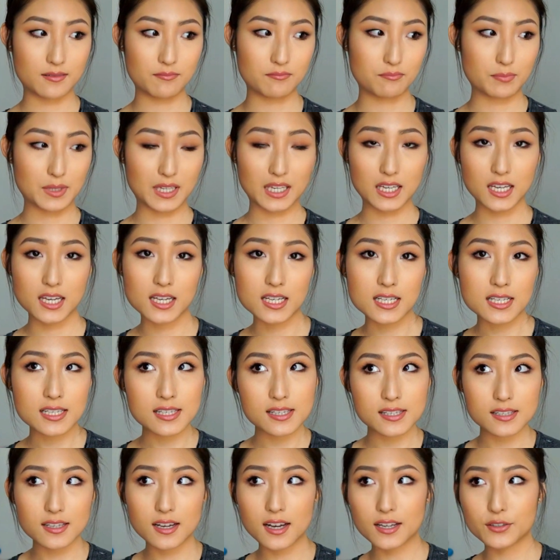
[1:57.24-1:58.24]

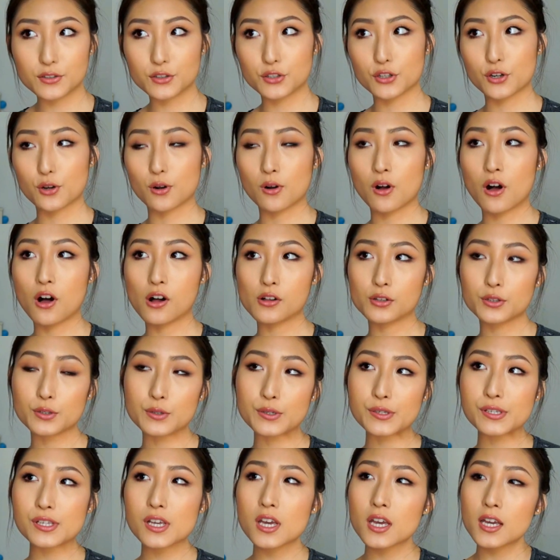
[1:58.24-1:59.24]
because, you know, all
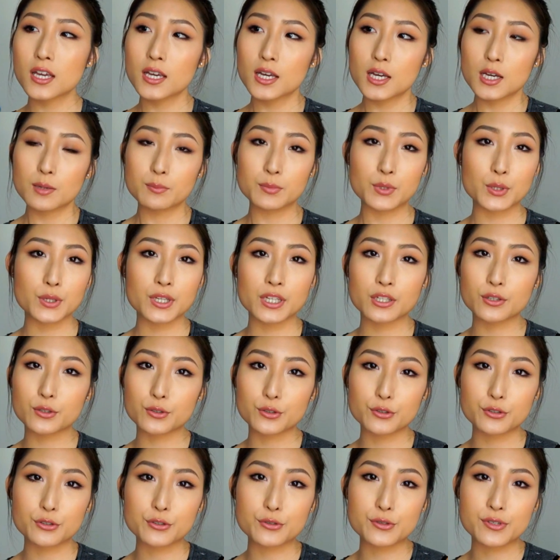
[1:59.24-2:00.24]
those beauty
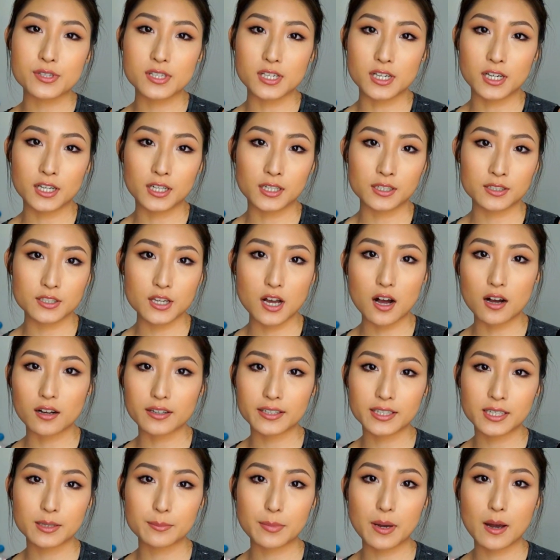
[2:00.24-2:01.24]
gurus, they're
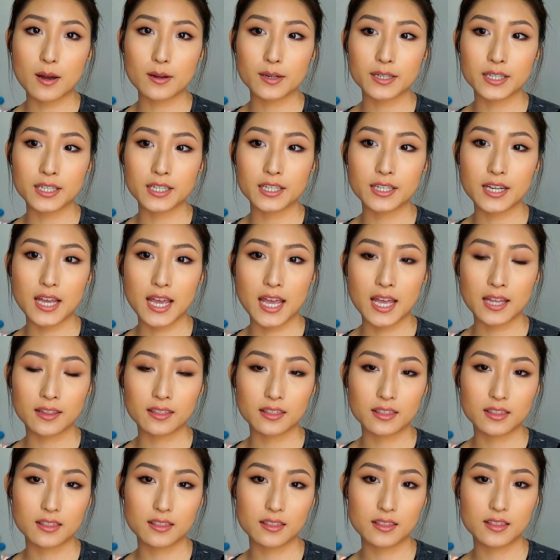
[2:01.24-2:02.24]
talking about it and
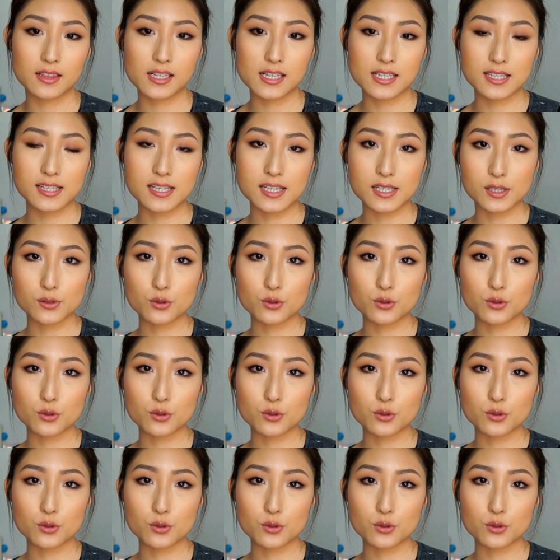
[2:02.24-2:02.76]
this is